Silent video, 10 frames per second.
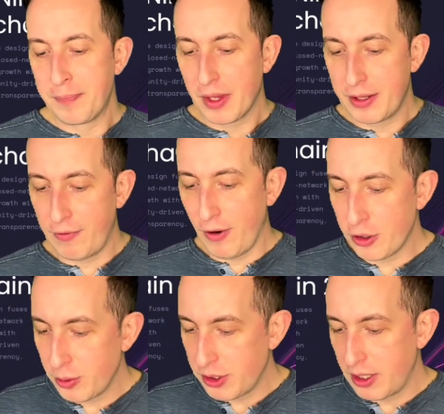The first
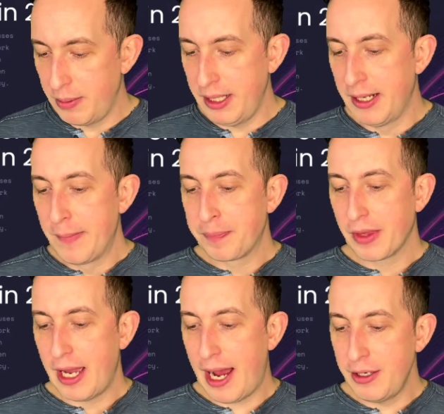one's going to be,
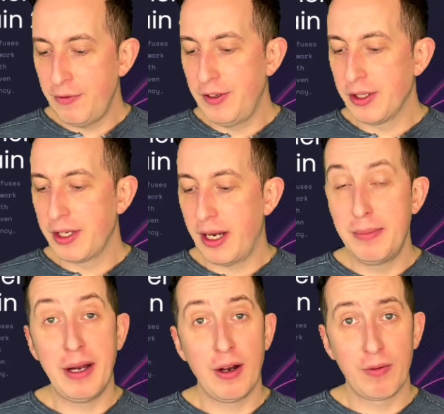how do you feel the
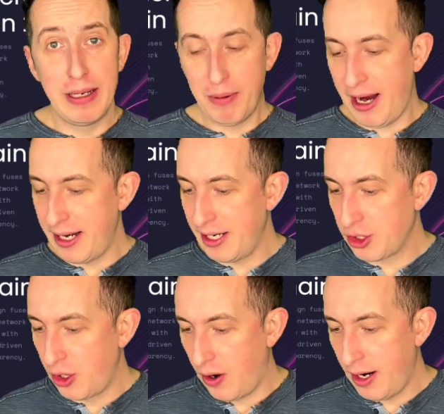Nimera rebrand has
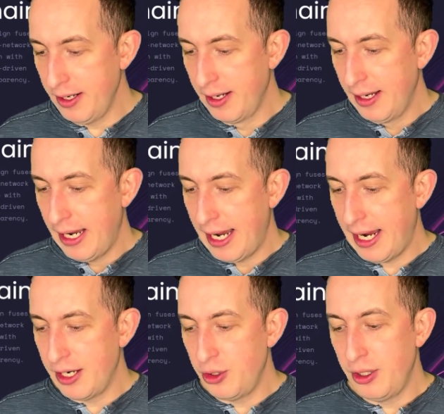gone?
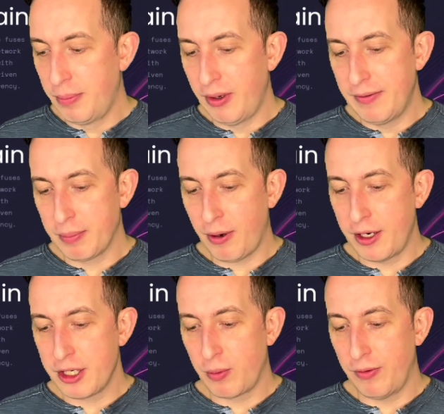And do you believe the
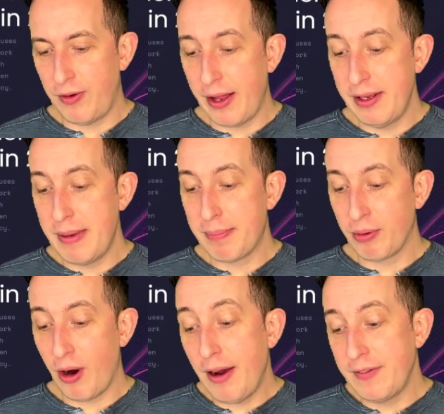project will finally make
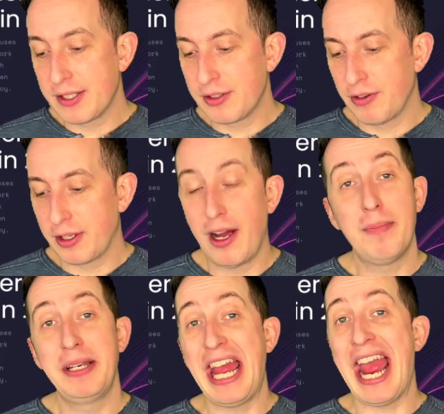profits for the
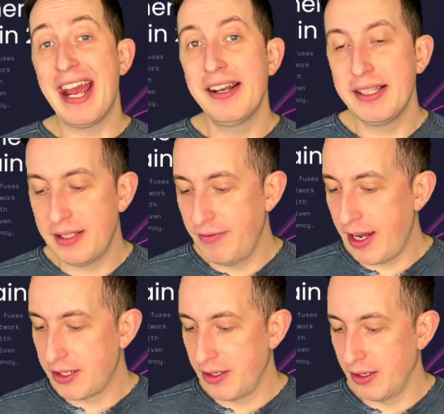company and its
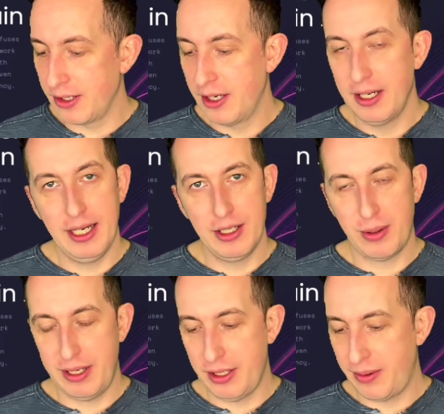investors in
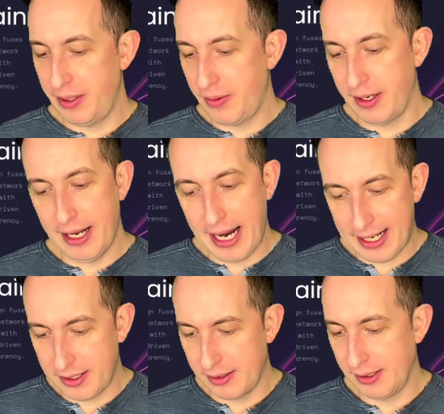2021?
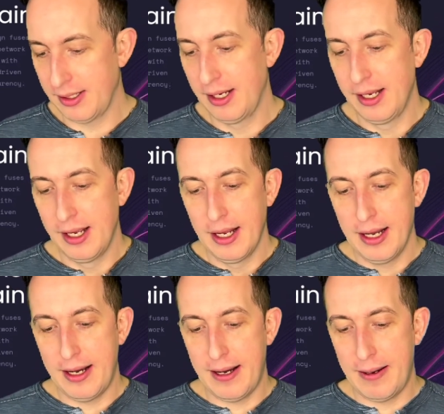Excellent.
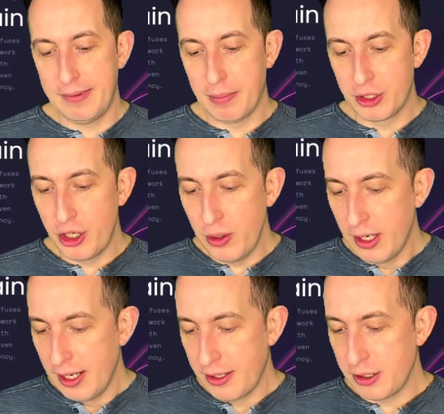Number two,
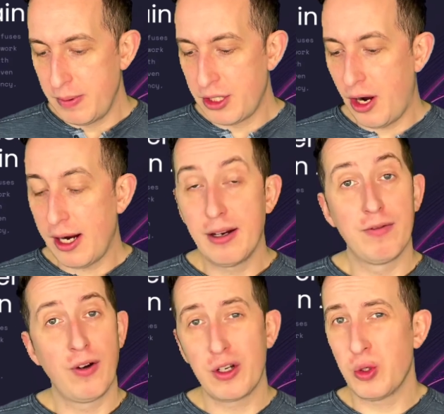there's been talk of
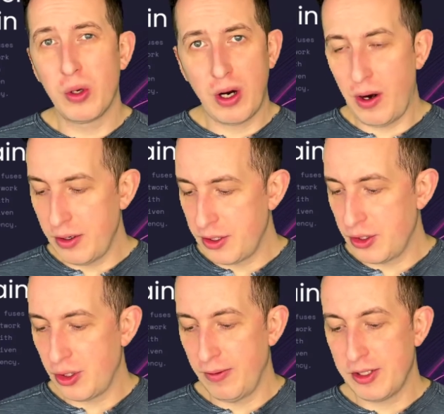virtual cards and
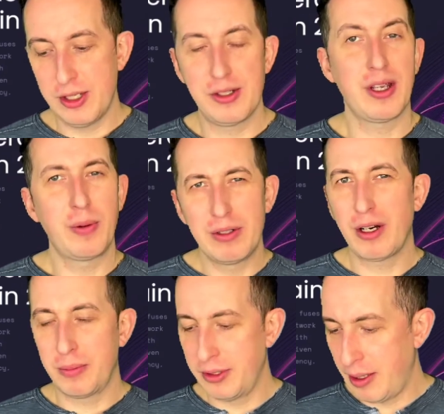services, like we talked
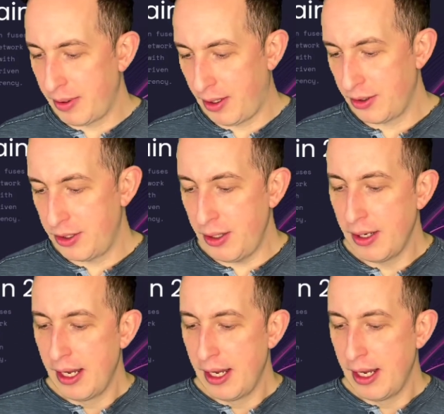about debit cards too.